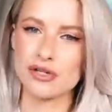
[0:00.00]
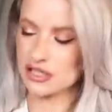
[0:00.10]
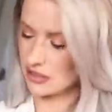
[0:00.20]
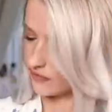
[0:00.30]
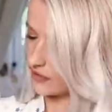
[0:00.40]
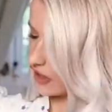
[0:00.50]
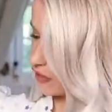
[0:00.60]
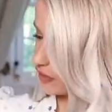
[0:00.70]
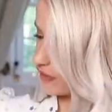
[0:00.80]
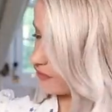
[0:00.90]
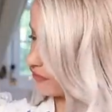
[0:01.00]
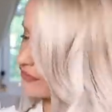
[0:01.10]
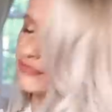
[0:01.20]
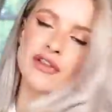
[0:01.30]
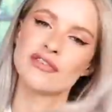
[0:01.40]
much in this video, but
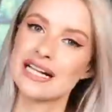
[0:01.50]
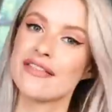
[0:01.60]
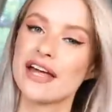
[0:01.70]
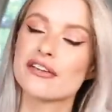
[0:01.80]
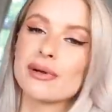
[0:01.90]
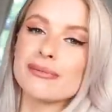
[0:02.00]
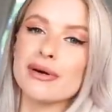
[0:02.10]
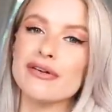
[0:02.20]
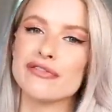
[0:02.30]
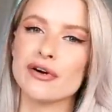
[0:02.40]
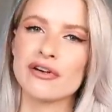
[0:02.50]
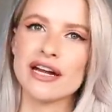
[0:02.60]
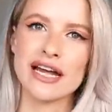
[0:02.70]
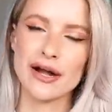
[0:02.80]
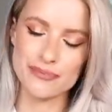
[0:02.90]
I feel like that's what I'm going for
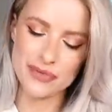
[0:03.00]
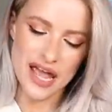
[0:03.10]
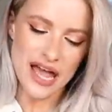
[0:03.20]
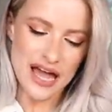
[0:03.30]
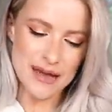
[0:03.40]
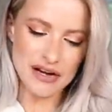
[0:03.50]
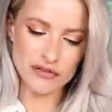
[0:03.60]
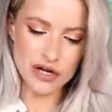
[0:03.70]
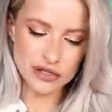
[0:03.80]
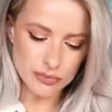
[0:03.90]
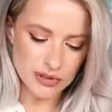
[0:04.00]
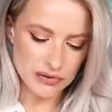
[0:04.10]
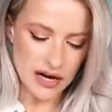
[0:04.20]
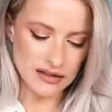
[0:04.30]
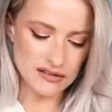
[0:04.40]
right now. Um, and I've got a couple of
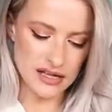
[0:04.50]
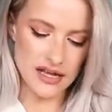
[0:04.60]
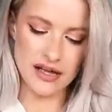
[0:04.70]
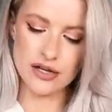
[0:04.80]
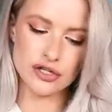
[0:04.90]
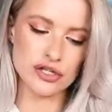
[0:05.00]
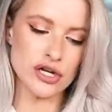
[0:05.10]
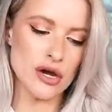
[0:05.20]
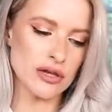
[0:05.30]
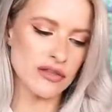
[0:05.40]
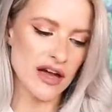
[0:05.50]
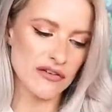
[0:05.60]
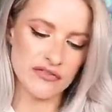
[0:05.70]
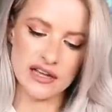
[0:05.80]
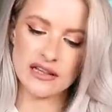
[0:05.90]
bralettes here to show you that I
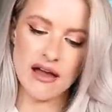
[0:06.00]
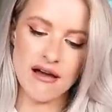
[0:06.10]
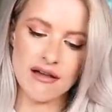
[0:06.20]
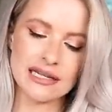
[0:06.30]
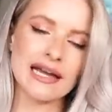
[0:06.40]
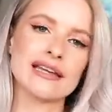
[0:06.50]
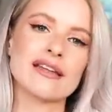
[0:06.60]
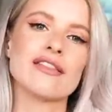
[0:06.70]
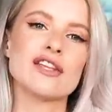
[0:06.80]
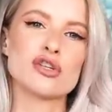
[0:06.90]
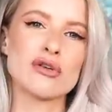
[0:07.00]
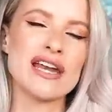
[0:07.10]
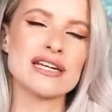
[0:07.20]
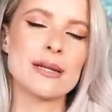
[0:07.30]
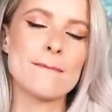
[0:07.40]
feel are like the
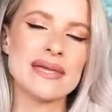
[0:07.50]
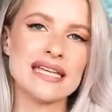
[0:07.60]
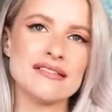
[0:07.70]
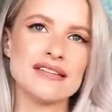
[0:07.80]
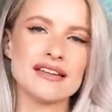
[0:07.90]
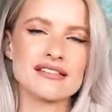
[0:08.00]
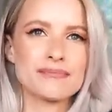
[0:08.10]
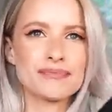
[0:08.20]
trend pieces.